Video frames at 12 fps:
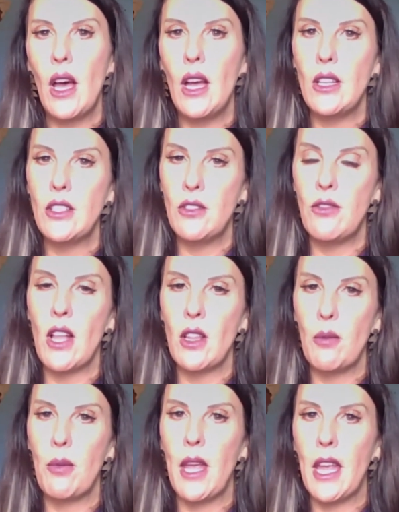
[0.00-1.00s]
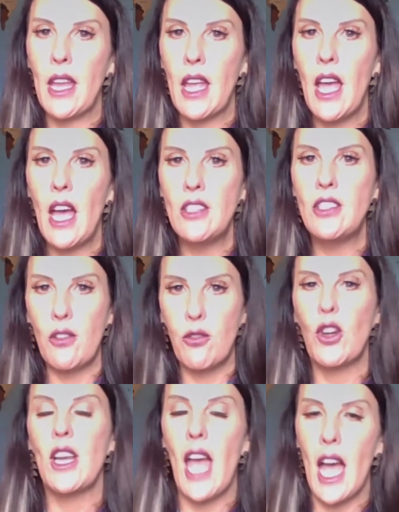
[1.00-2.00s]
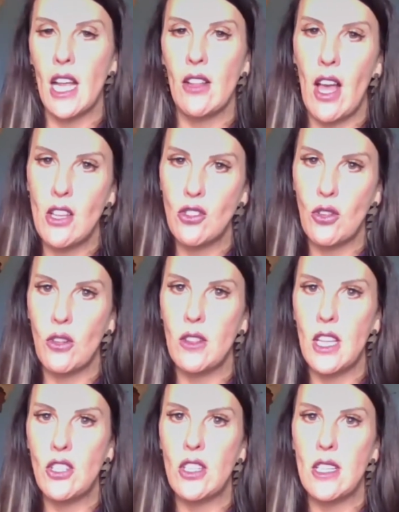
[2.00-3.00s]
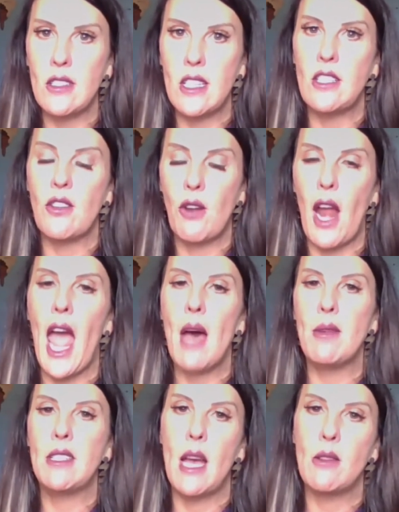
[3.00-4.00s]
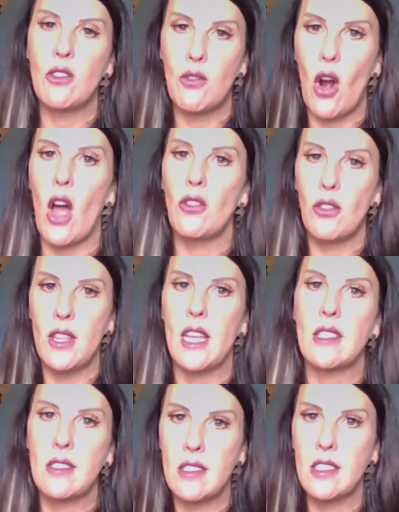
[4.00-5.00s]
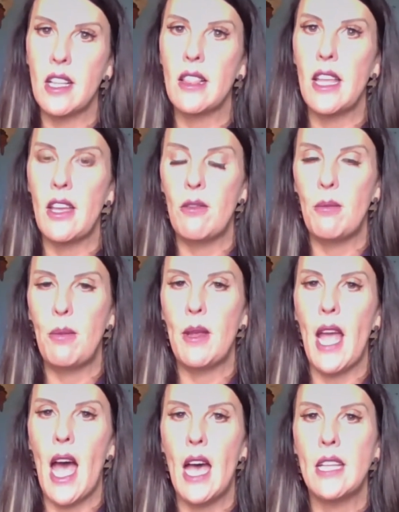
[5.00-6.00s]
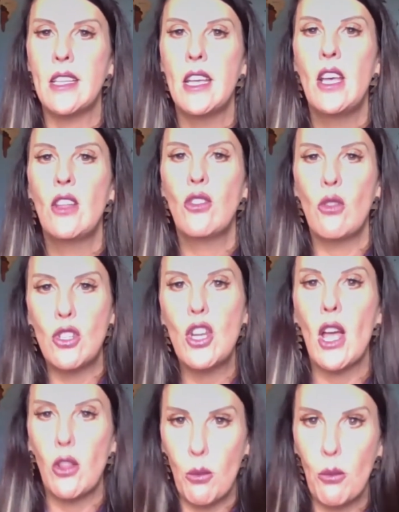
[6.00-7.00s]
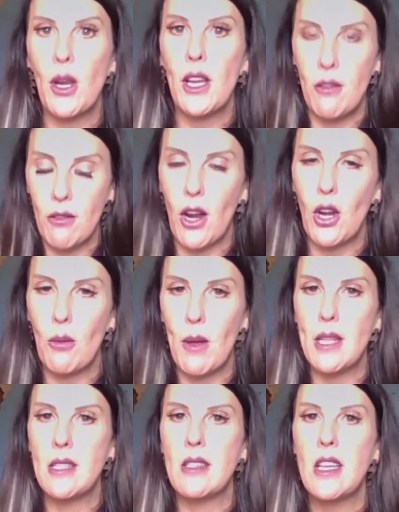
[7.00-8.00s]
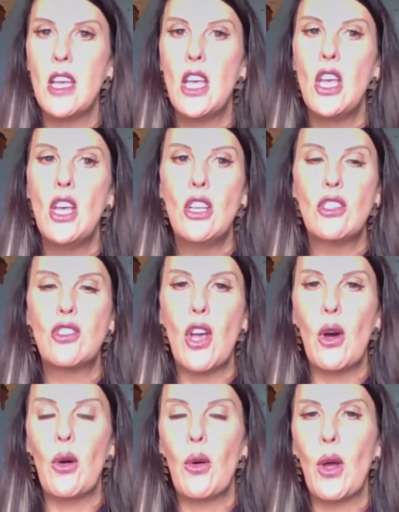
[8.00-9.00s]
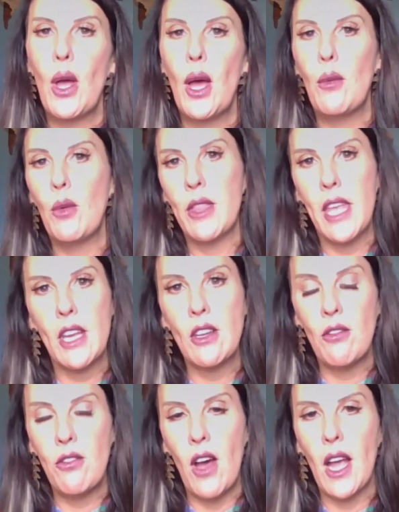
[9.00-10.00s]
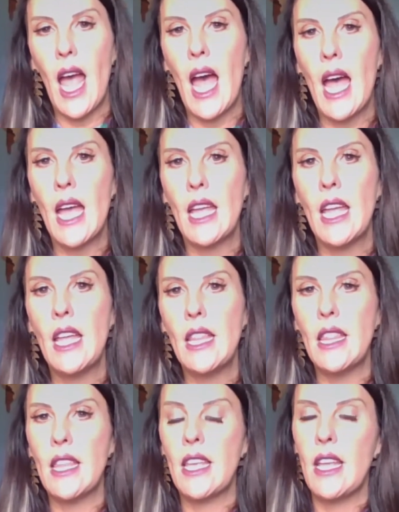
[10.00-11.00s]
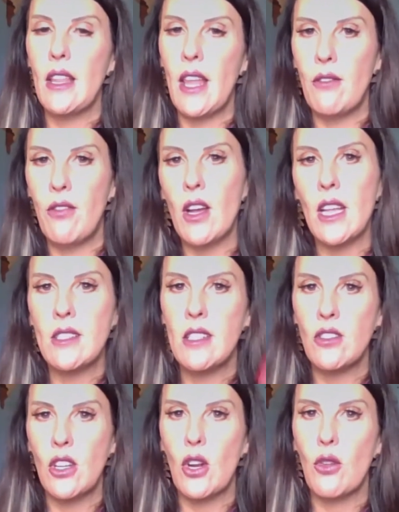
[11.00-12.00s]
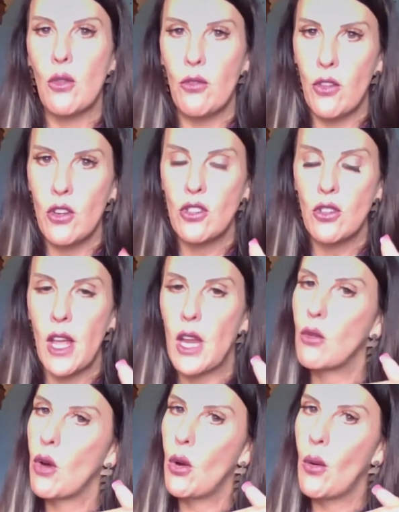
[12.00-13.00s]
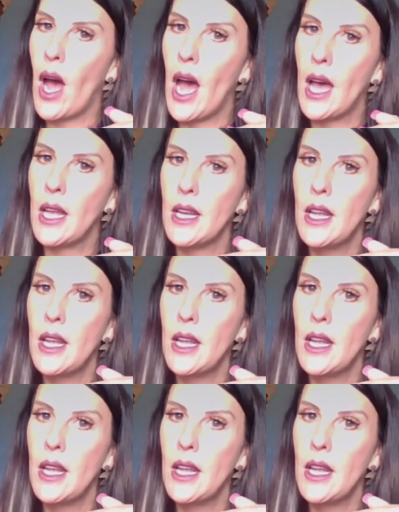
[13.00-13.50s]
developing different ecological niches and different habitats for other things to live beyond those shallow marine environments. So with Kingdom Fungi, that fungus is going to first grow on